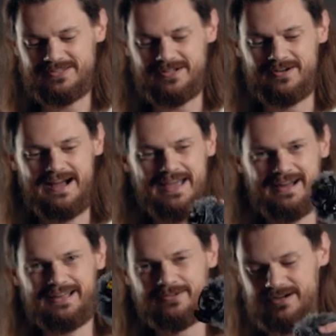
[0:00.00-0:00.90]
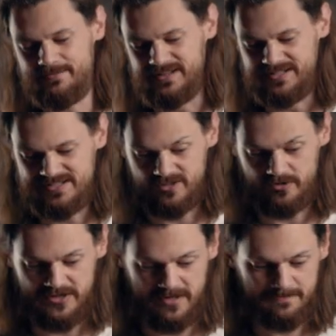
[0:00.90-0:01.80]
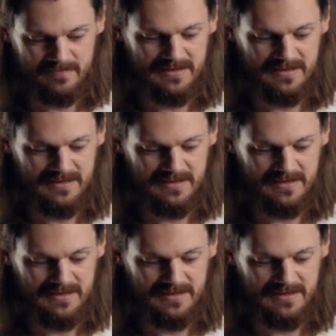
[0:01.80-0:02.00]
So I highly recommend this little thing.